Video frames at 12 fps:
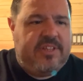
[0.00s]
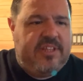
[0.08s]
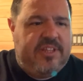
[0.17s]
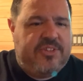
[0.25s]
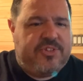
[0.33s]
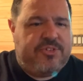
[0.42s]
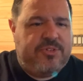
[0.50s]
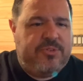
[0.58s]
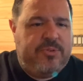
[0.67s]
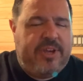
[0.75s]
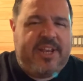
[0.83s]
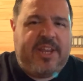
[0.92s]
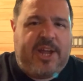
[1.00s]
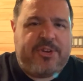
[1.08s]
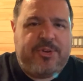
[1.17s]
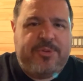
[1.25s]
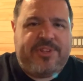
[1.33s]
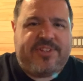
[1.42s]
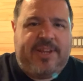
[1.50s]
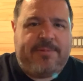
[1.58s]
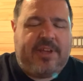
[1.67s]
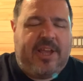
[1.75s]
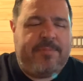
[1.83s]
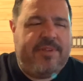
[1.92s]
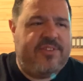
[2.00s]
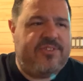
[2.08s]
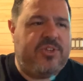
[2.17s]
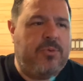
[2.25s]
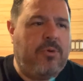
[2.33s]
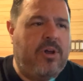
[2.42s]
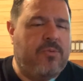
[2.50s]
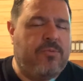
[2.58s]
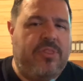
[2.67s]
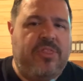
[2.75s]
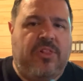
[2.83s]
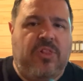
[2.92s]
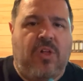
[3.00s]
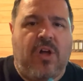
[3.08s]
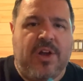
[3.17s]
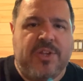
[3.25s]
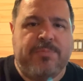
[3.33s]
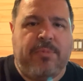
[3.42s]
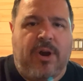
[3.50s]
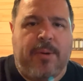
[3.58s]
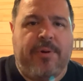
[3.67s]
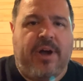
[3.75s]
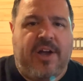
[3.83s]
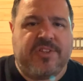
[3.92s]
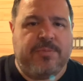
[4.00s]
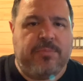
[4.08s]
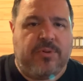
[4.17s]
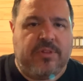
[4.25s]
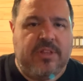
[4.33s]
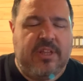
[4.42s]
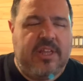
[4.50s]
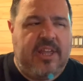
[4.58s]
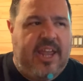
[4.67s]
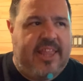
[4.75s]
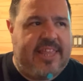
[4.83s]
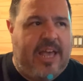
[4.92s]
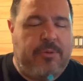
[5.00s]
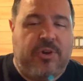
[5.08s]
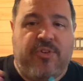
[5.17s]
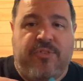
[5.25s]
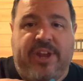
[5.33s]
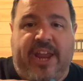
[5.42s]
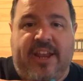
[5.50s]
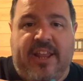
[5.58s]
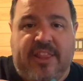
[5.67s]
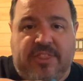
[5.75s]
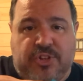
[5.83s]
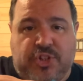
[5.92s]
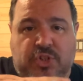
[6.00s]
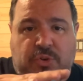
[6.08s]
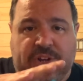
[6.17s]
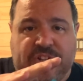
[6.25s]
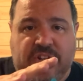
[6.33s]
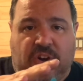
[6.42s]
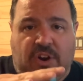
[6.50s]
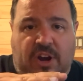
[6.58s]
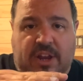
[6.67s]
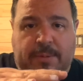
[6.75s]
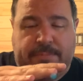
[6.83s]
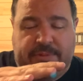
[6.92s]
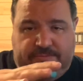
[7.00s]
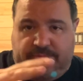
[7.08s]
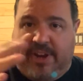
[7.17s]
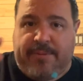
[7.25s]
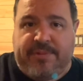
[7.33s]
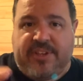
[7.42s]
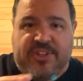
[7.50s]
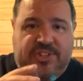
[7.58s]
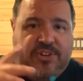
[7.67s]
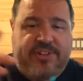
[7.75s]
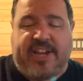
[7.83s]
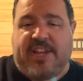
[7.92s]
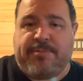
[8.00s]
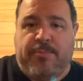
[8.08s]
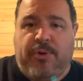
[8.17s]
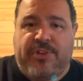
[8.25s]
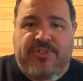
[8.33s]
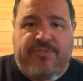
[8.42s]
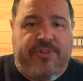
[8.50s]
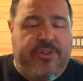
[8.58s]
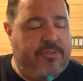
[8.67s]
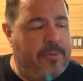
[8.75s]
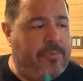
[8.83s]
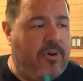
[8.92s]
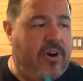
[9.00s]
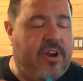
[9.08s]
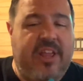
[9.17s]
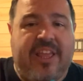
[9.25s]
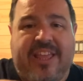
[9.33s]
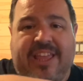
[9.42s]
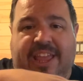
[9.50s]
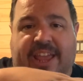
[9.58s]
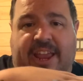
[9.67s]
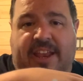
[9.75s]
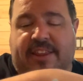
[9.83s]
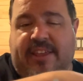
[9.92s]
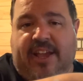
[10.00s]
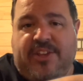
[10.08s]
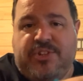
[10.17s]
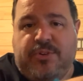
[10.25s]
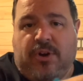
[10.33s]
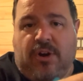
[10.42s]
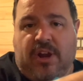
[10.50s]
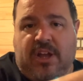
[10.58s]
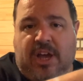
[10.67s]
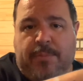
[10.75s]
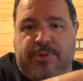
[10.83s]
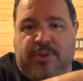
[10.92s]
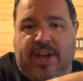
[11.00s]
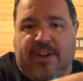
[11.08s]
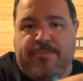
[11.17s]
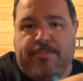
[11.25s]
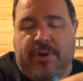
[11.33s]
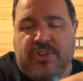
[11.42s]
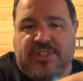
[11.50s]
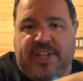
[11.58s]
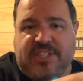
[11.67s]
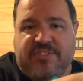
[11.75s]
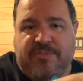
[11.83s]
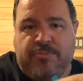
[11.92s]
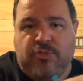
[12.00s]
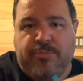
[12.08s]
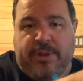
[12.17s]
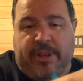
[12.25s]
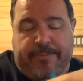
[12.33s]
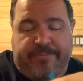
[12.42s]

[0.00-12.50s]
is true and not true at the same time, is you want to run the longest bar possible and that will create the shortest arc, right? Because your attachment points are further apart and as you arc up, you have much less of a movement.